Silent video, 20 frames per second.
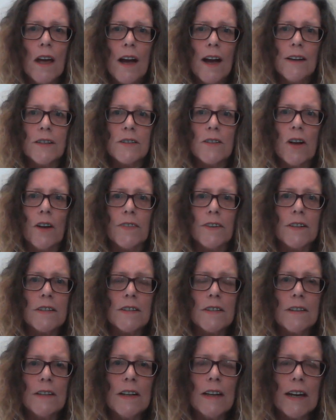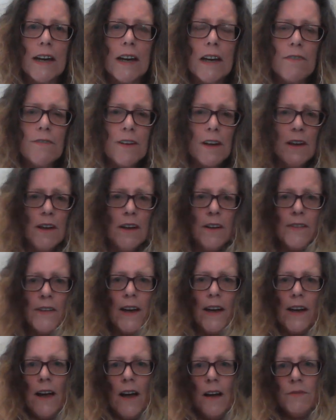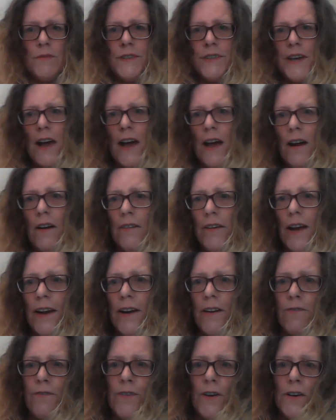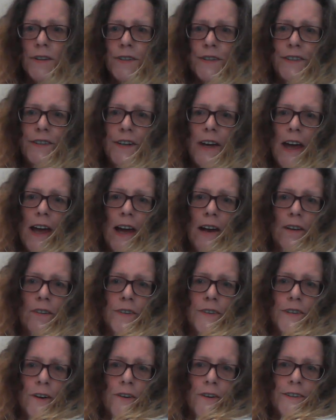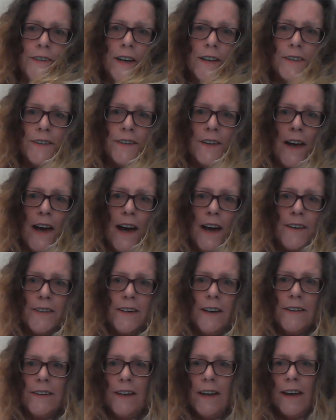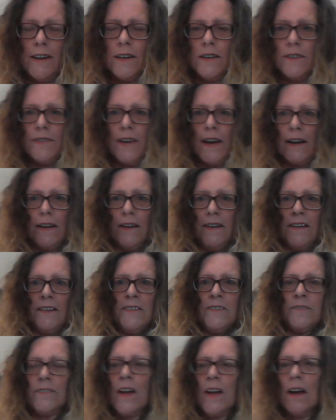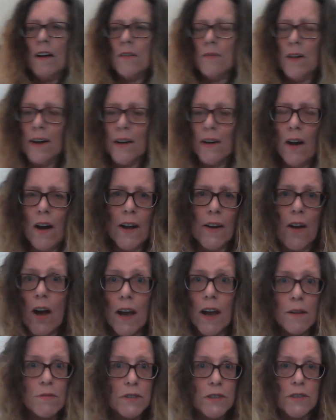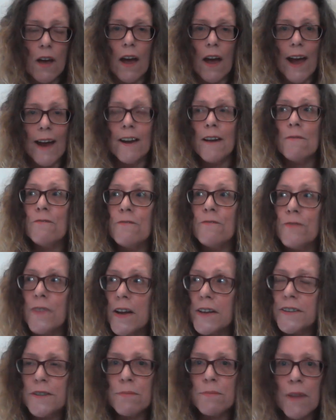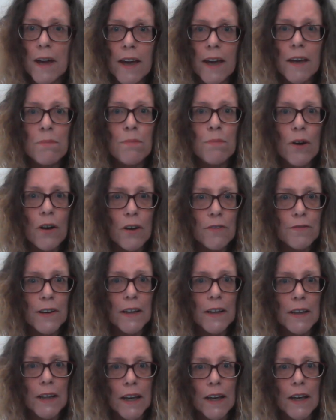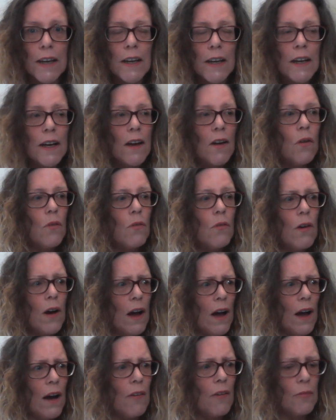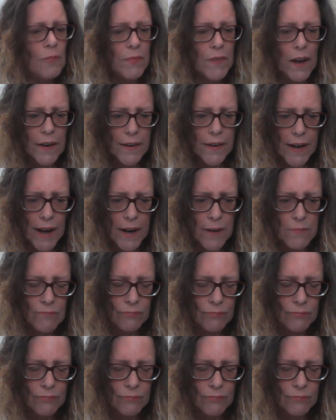and it's got the sleeve that comes out and it falls down, so it does that at the end of it. My God, I am so, and it fits me perfectly. Wow. Okay,